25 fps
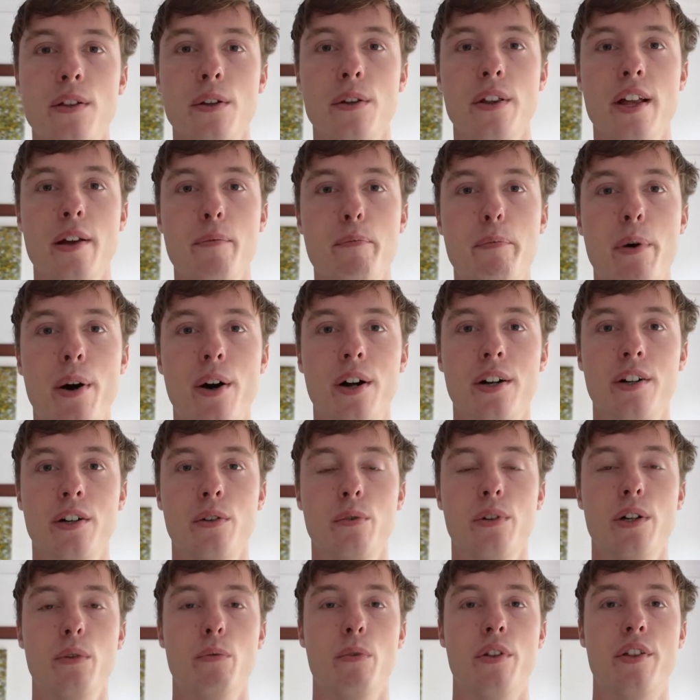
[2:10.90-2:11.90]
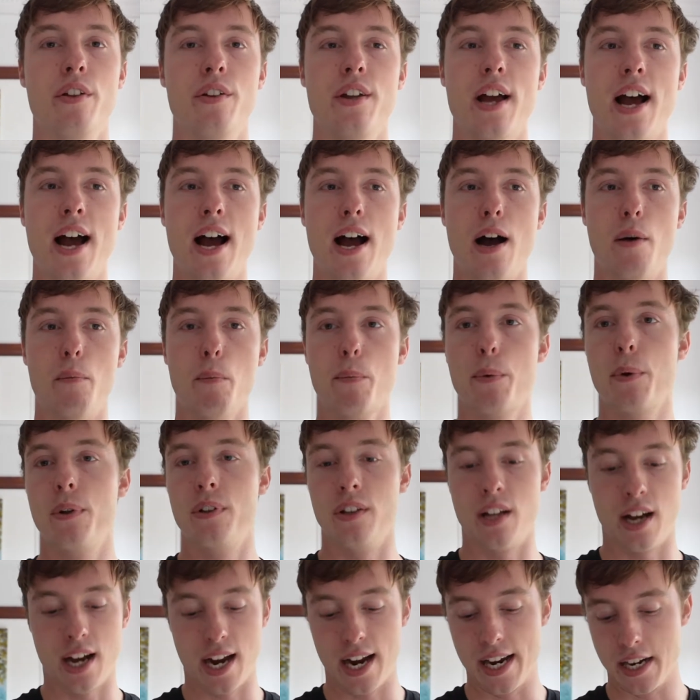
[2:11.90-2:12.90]
you then partner it with an app
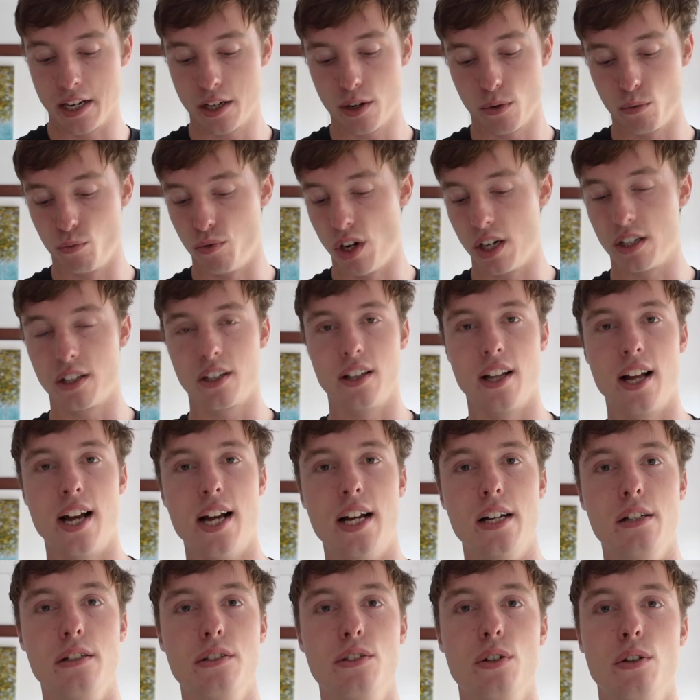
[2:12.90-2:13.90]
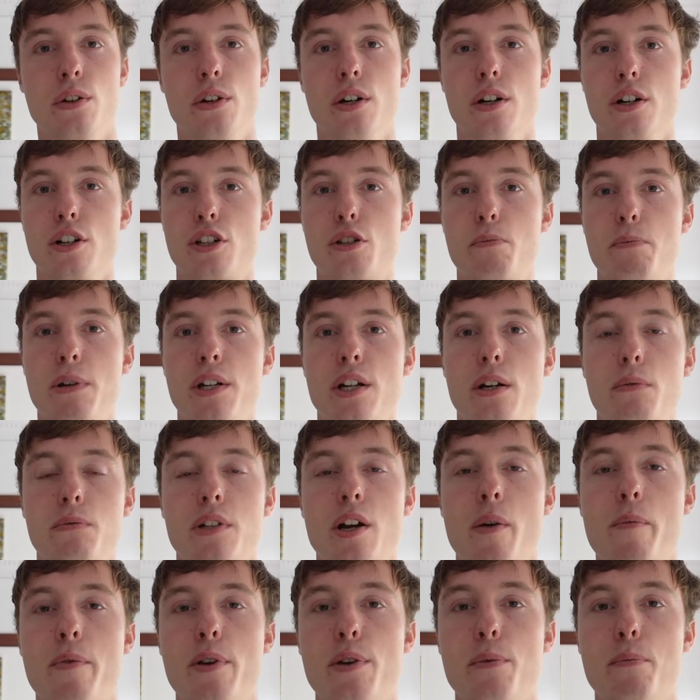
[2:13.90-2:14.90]
like RunCloud or
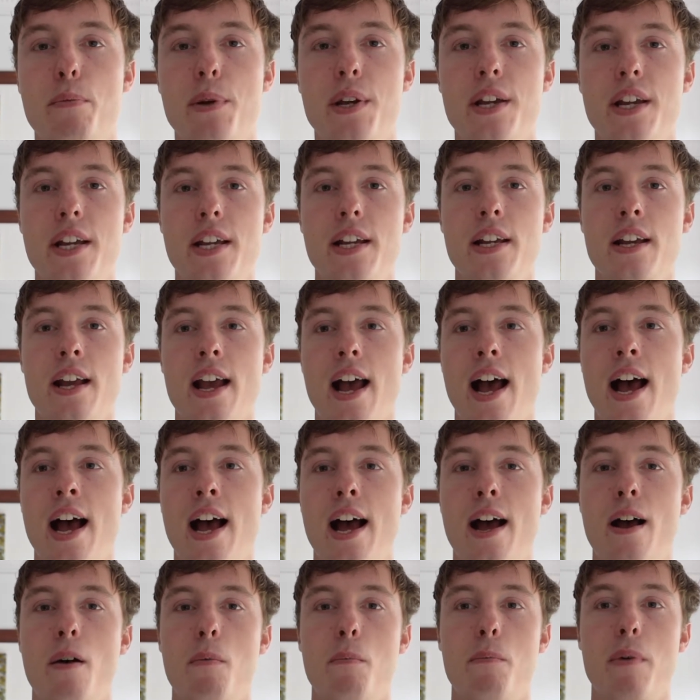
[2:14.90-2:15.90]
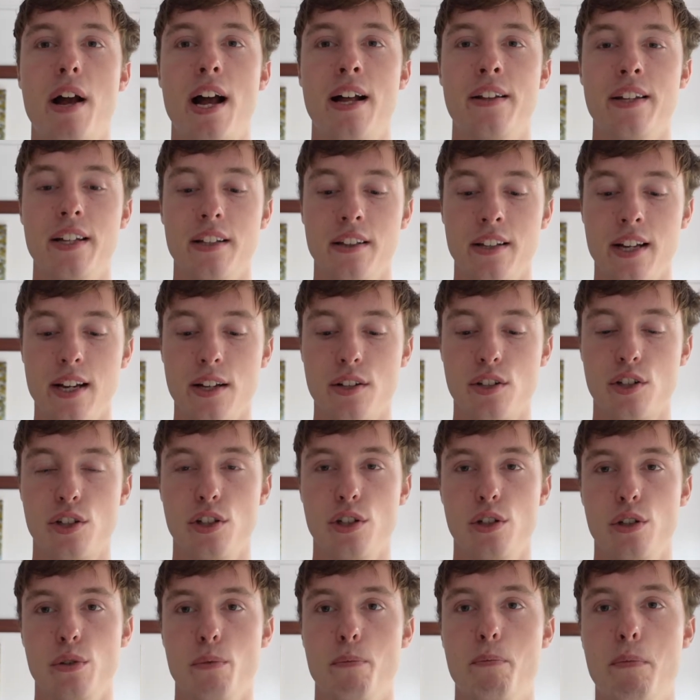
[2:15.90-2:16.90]
SpinupWP, and it lets
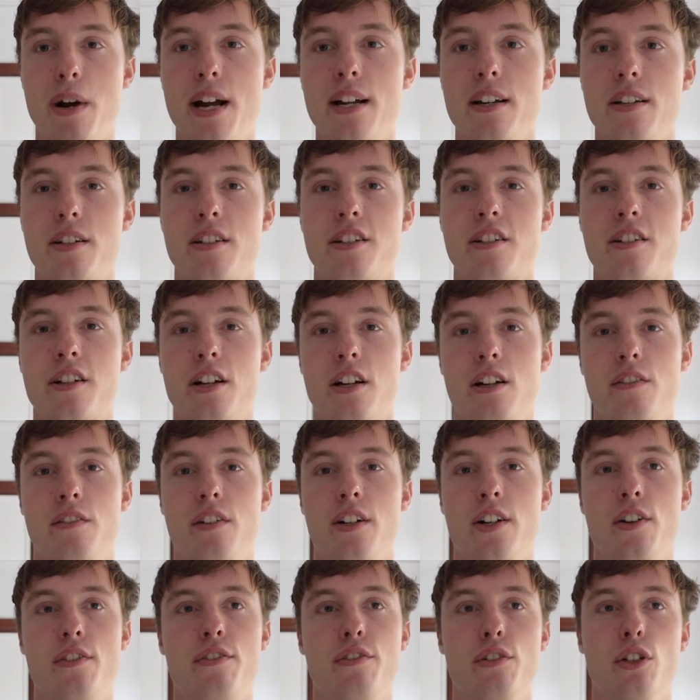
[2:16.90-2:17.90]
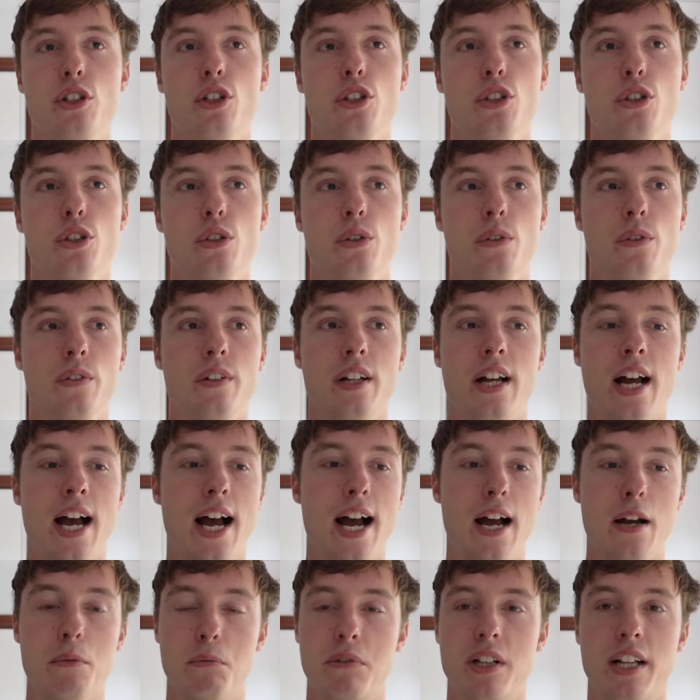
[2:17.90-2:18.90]
you manage the server through
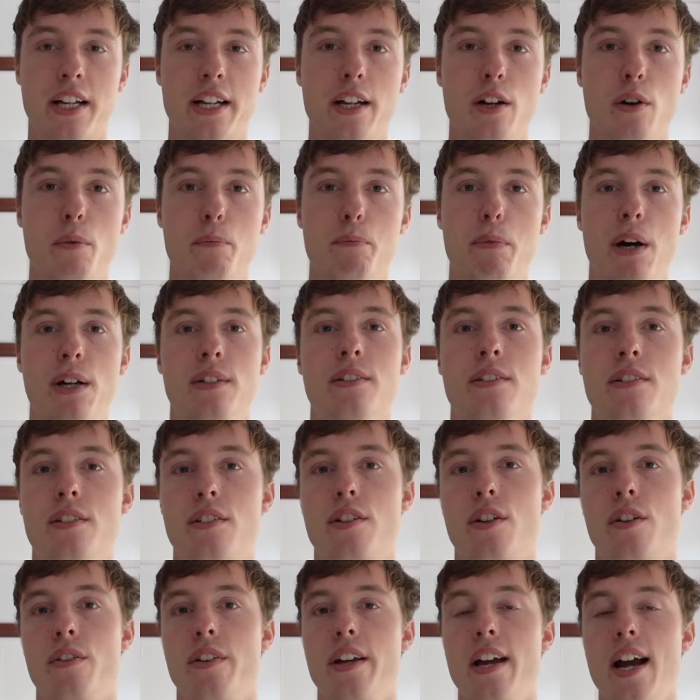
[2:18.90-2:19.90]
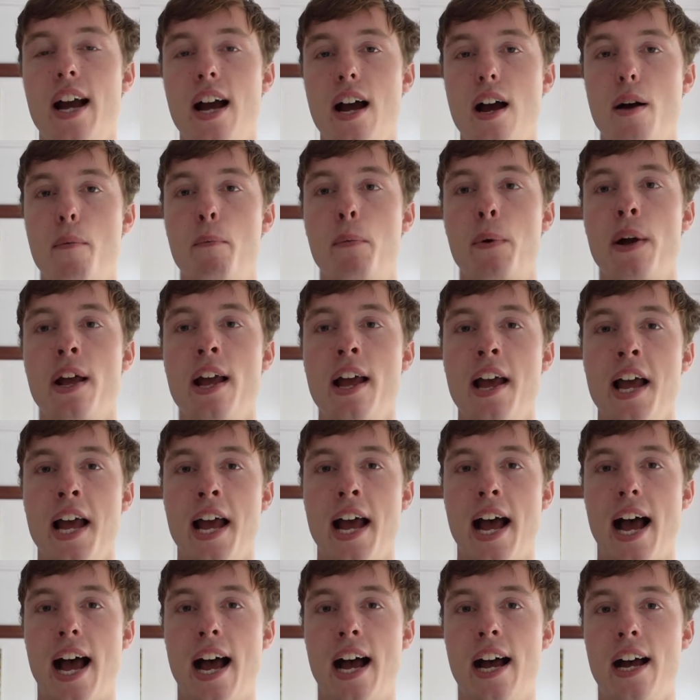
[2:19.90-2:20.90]
clicking on buttons on the app,
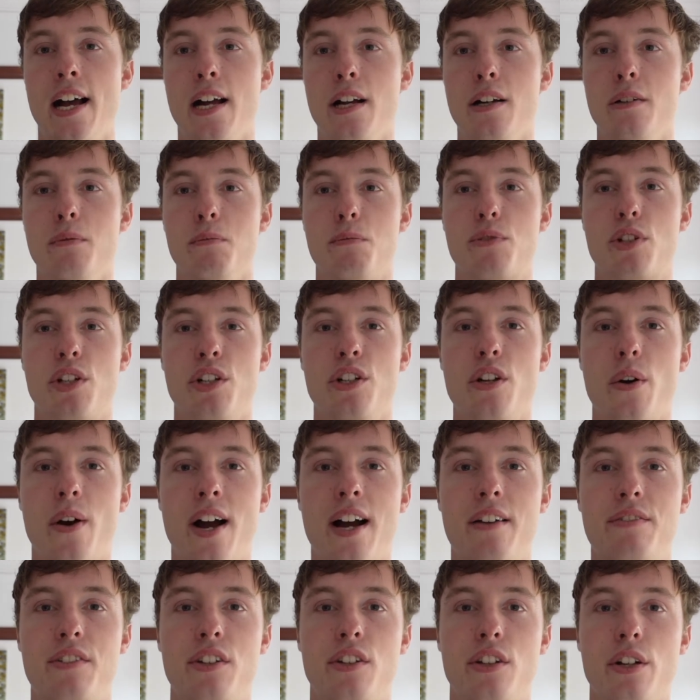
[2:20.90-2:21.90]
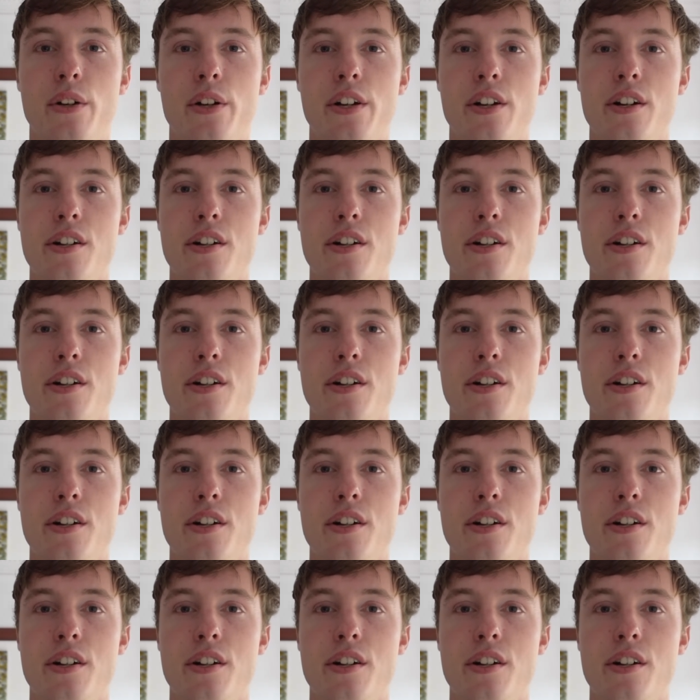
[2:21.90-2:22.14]
so you don't have to do it